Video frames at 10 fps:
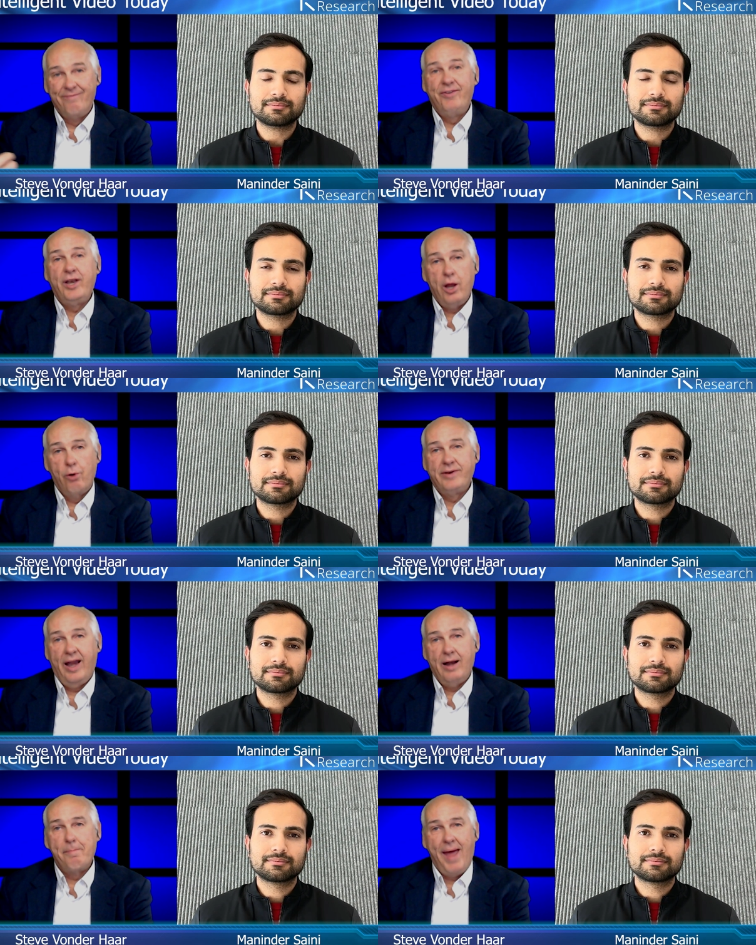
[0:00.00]
Speaker 1: video
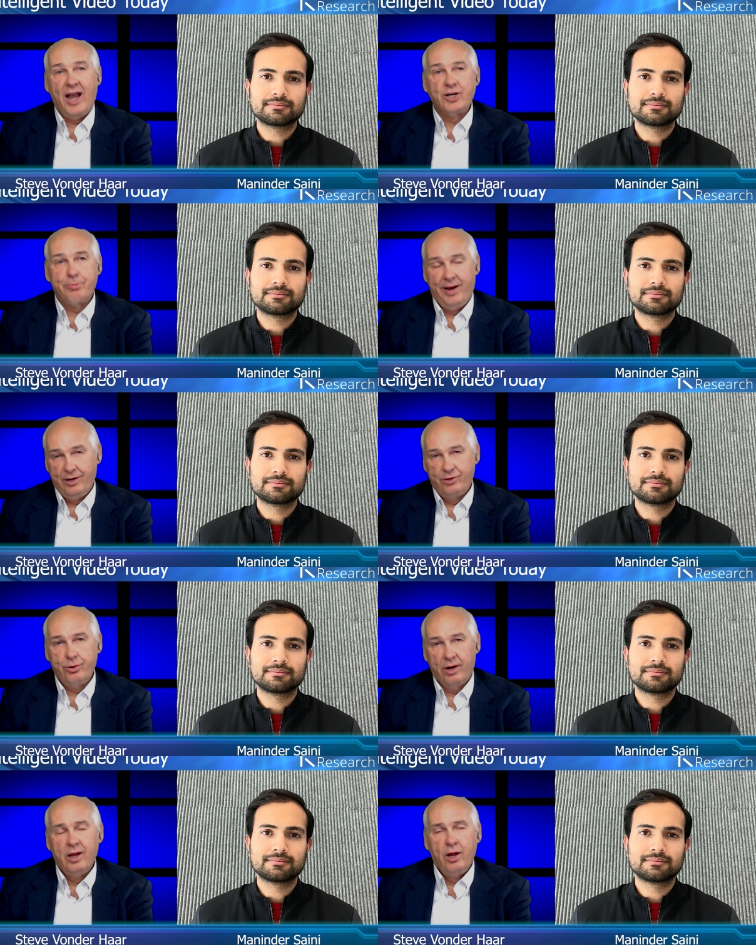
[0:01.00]
data management
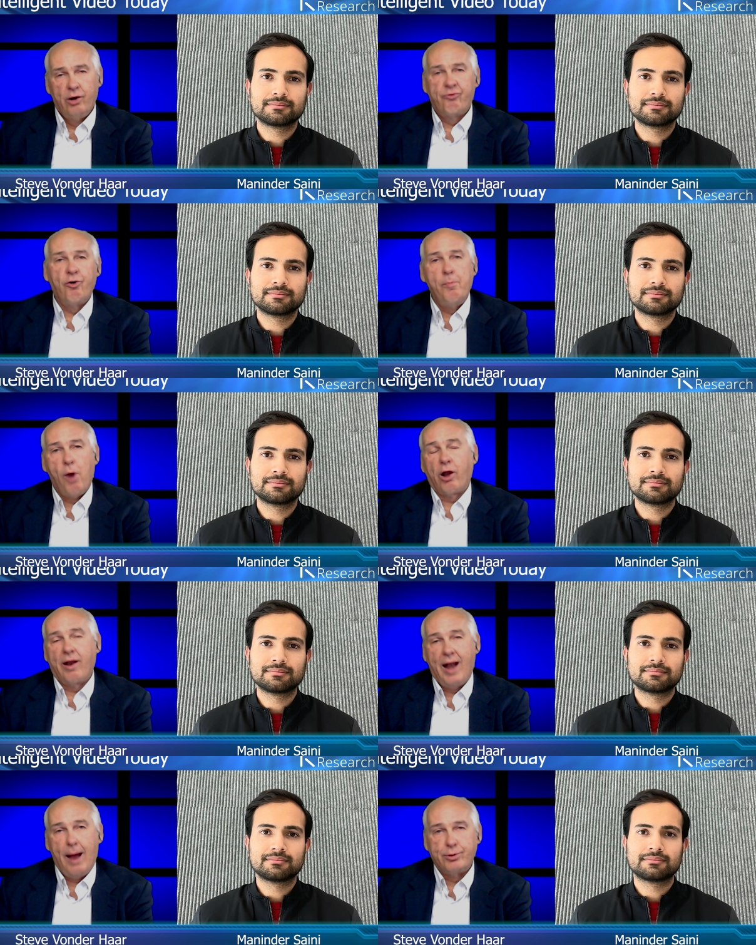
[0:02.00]
into a true
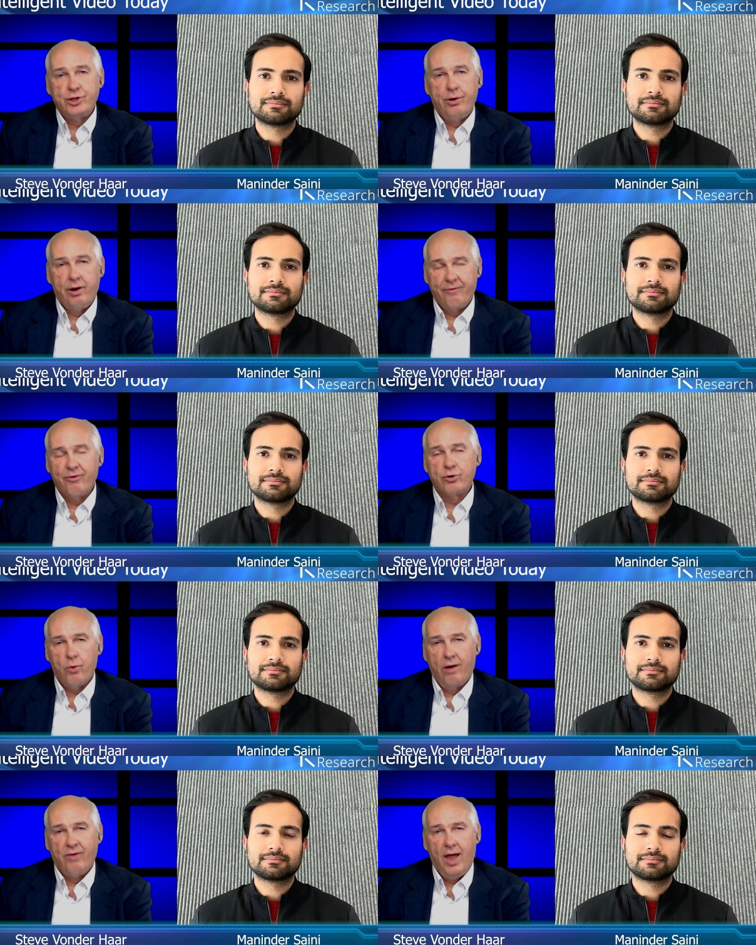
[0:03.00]
market opportunity for
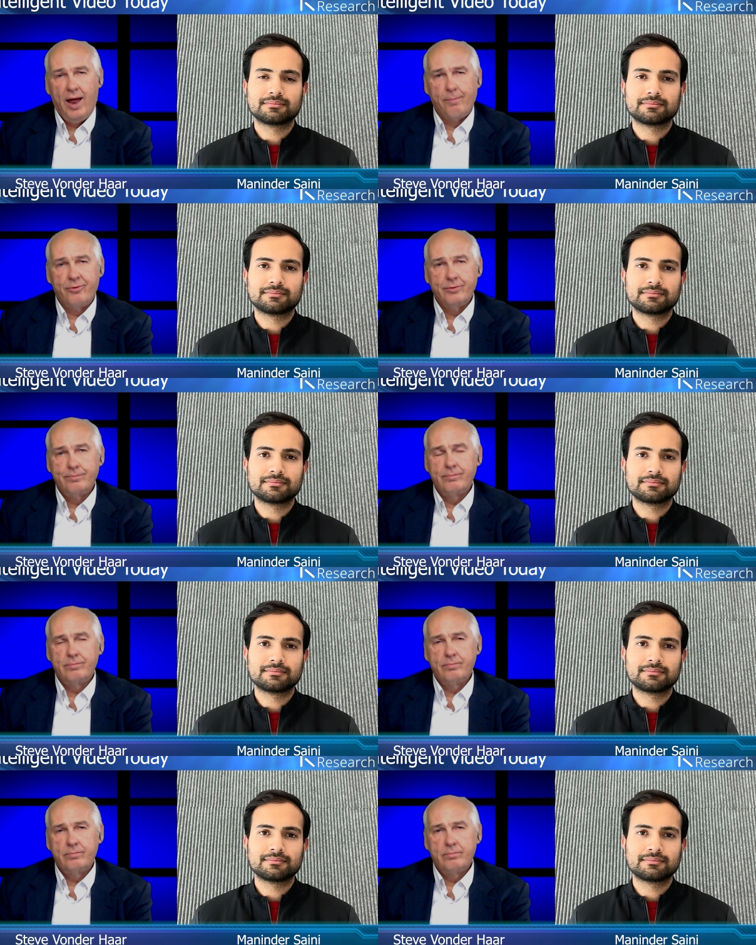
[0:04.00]
12 Labs?
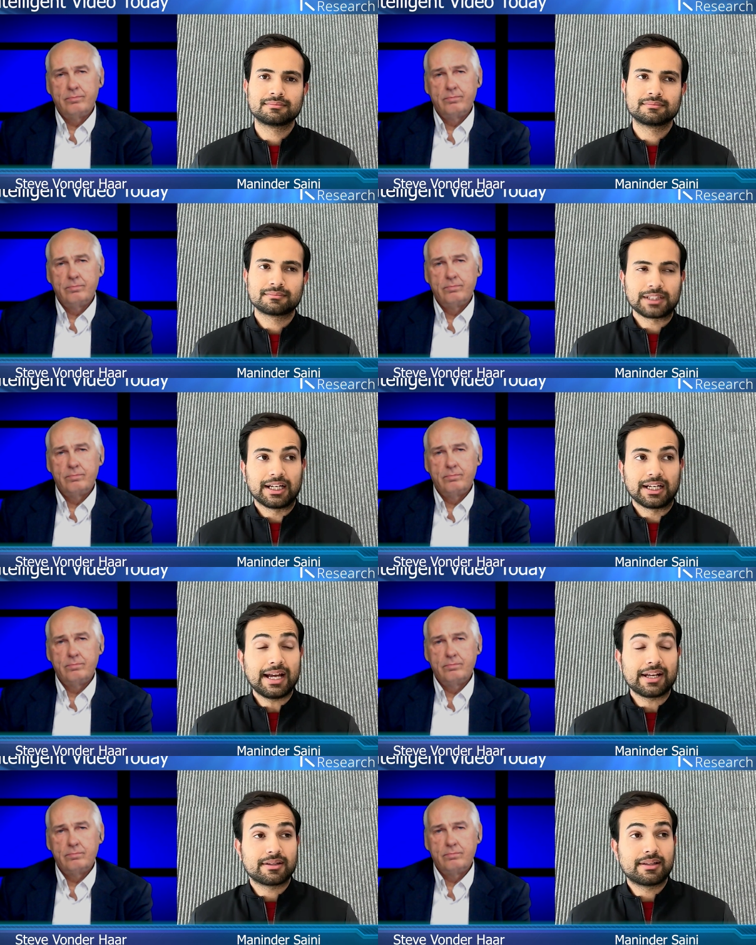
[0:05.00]

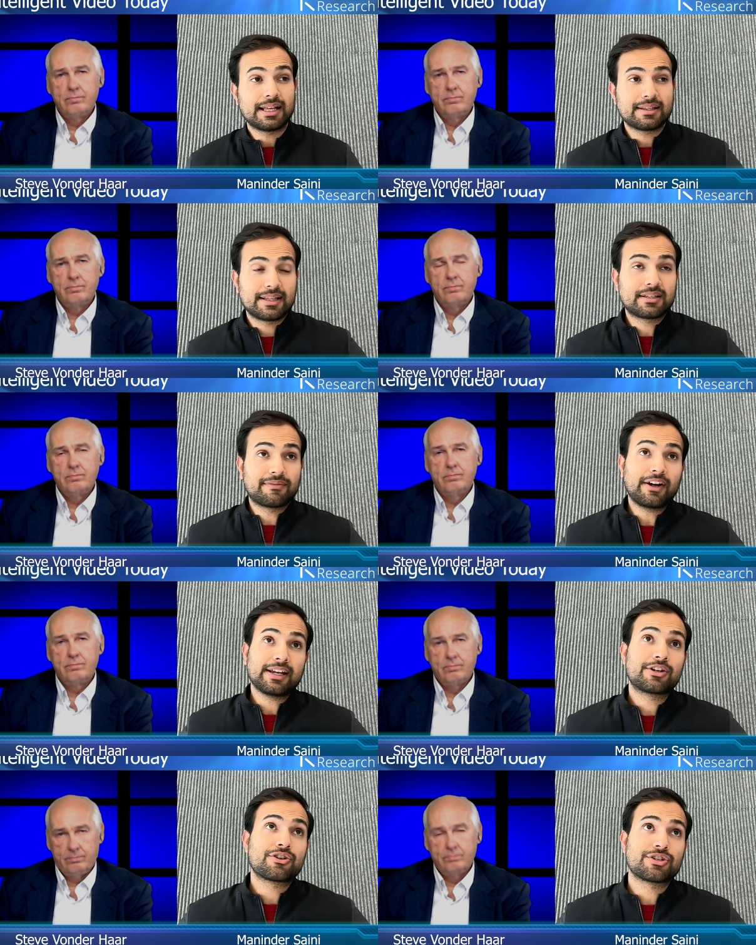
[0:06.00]
Speaker 2: Yeah, that, that's a
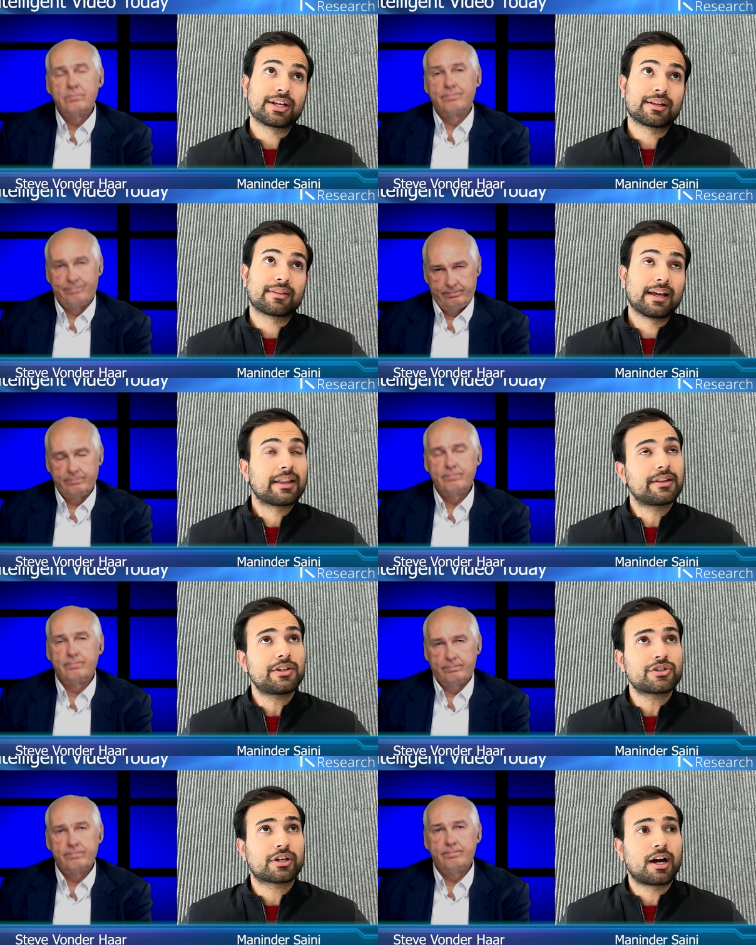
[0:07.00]
very interesting thing. I
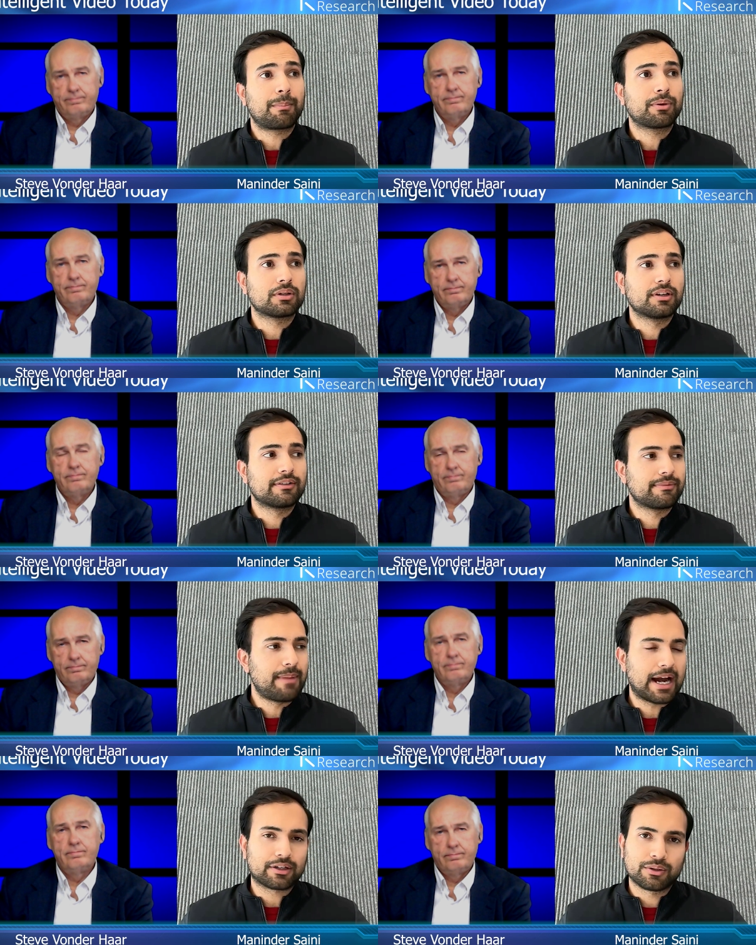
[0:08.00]
think there's a couple
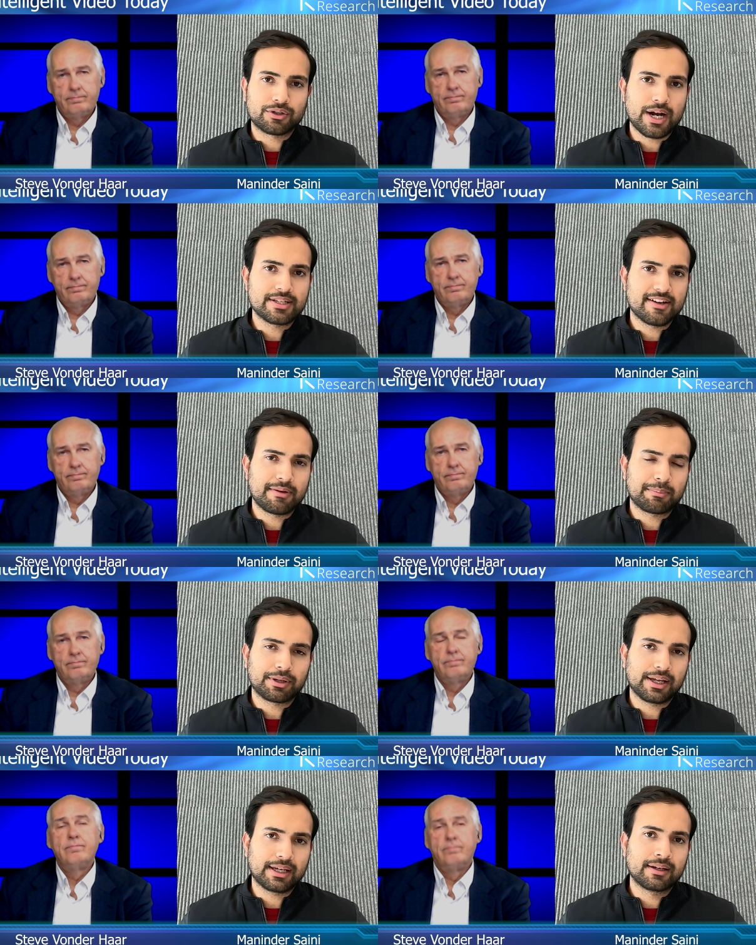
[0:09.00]
of macro trends I've been
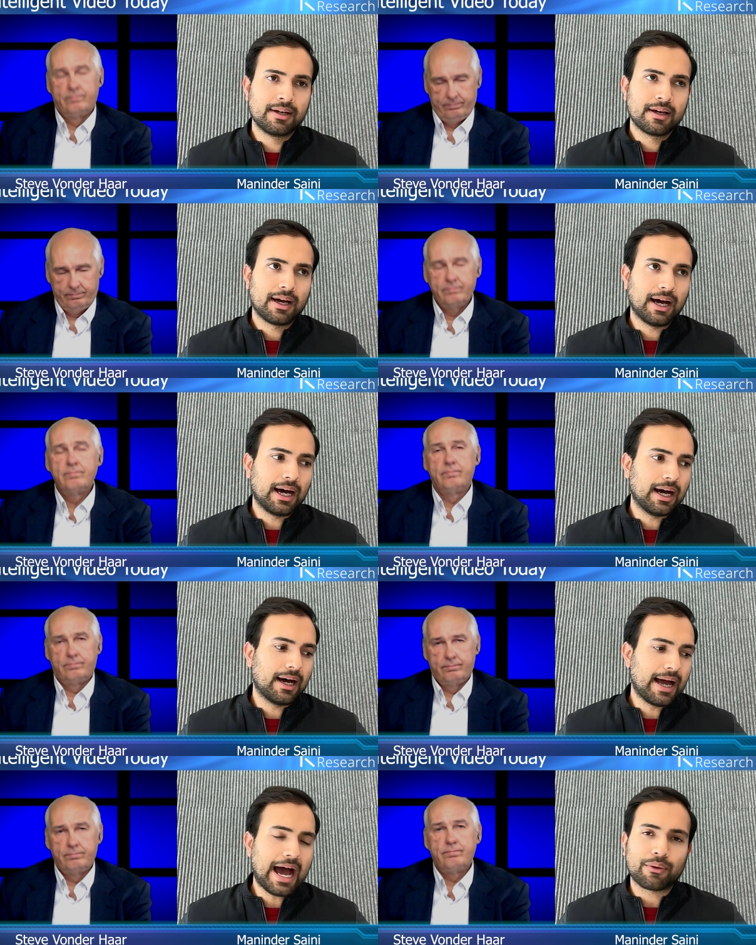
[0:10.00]
playing
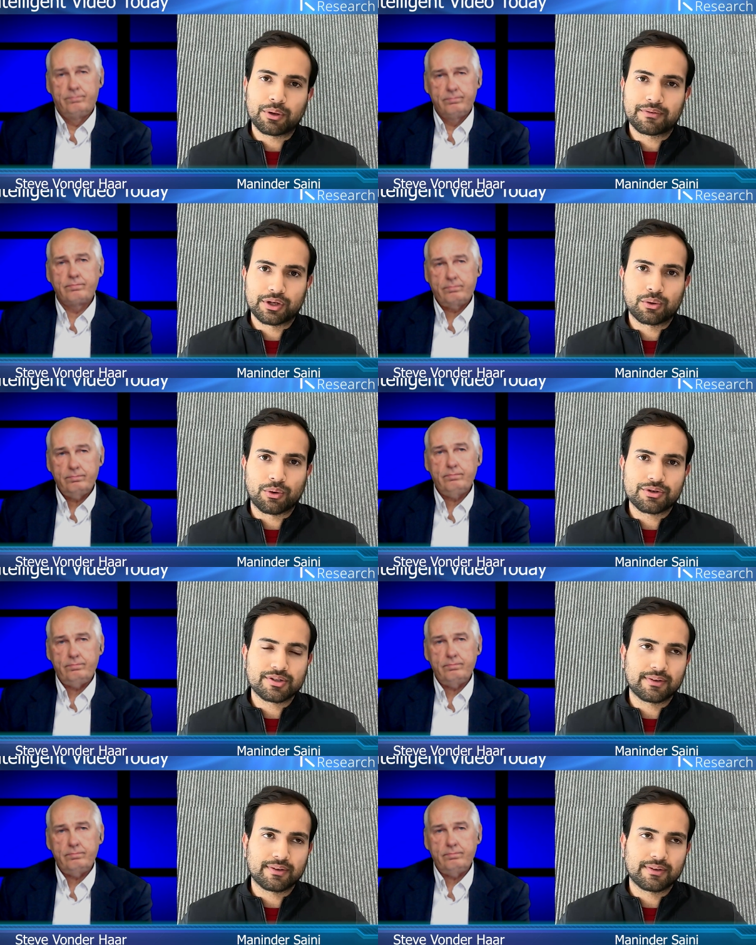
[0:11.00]
uh, out over the course of the